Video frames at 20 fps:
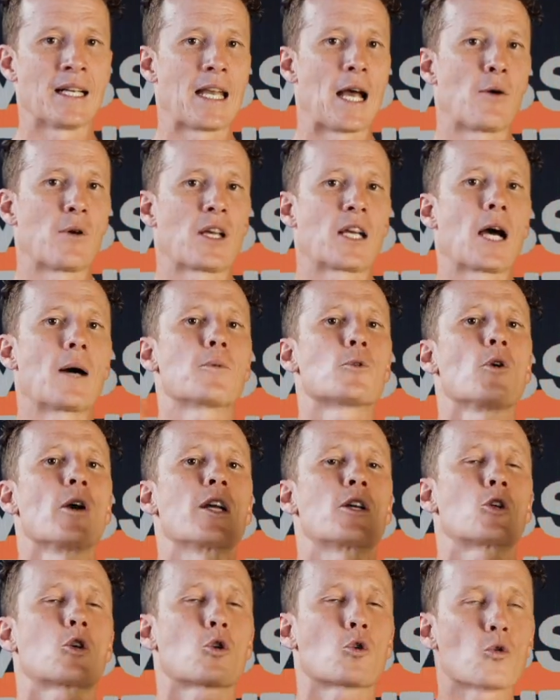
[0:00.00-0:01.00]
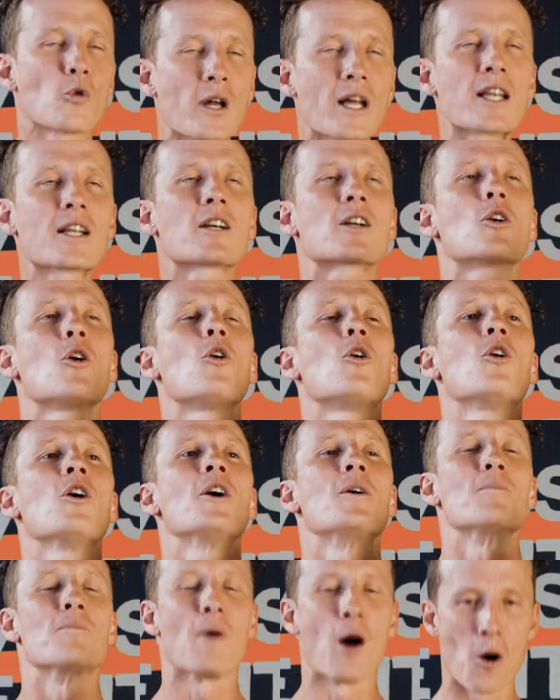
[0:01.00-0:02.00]
Now we come to a
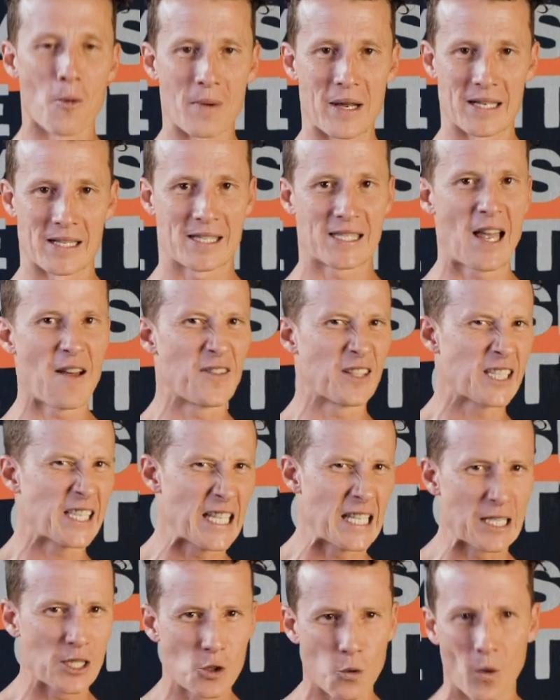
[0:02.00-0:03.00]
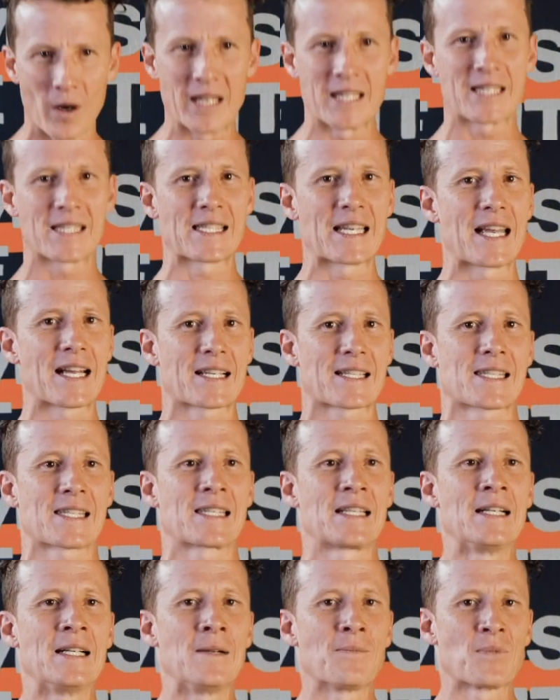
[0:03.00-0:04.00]
critical moment.
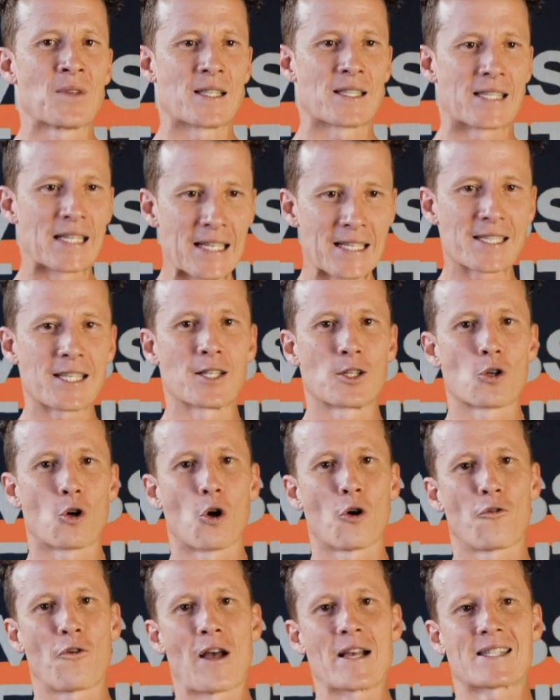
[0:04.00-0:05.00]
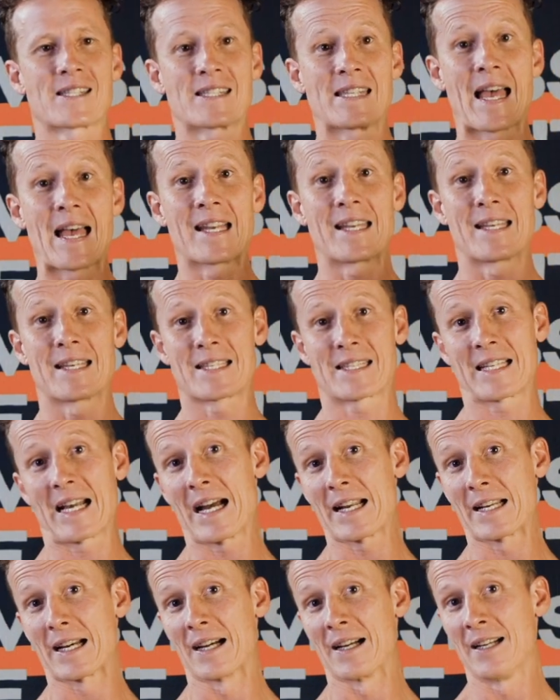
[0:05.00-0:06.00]
1726, Zinzendorf has said his
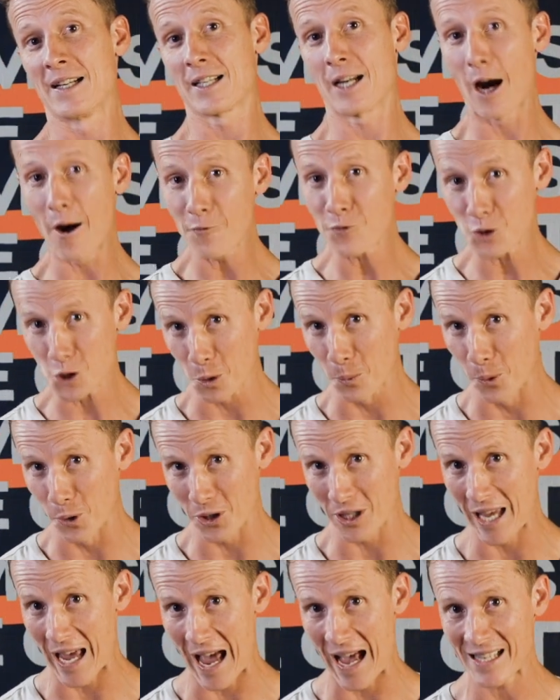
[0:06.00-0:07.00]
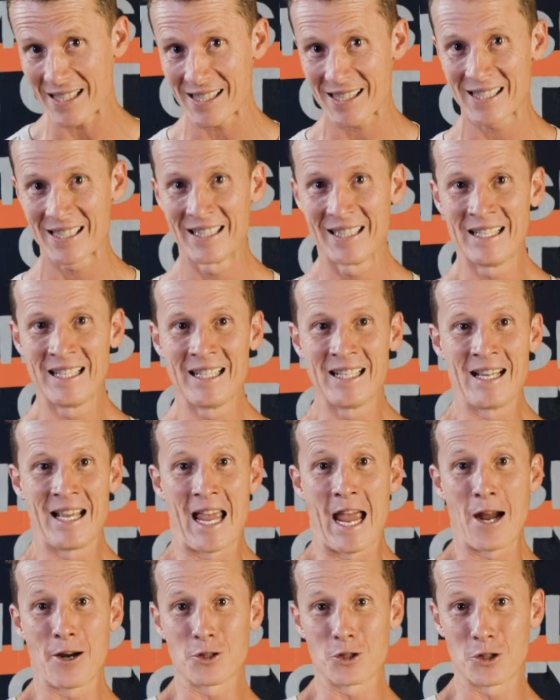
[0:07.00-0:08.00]
kind of comfortable yes.
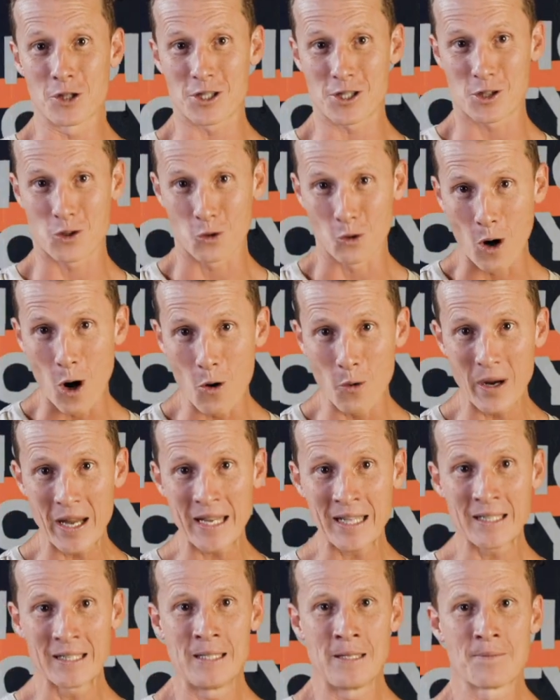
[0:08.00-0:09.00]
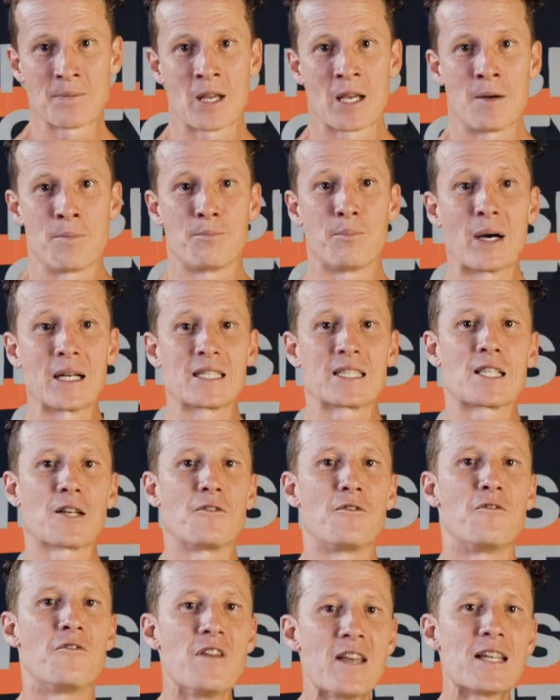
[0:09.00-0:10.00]
Herrnhut is growing, but
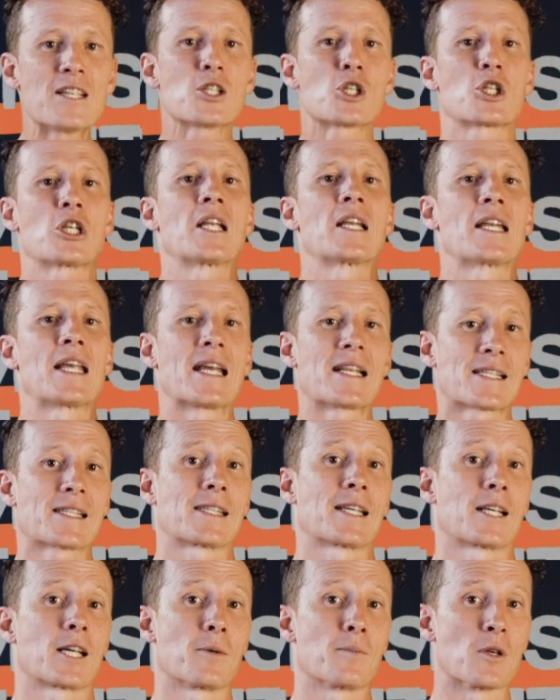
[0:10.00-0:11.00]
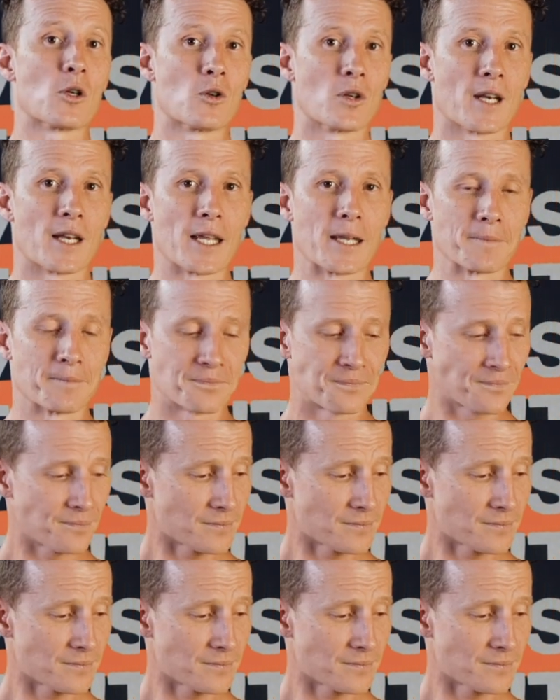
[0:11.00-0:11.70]
division hits the community.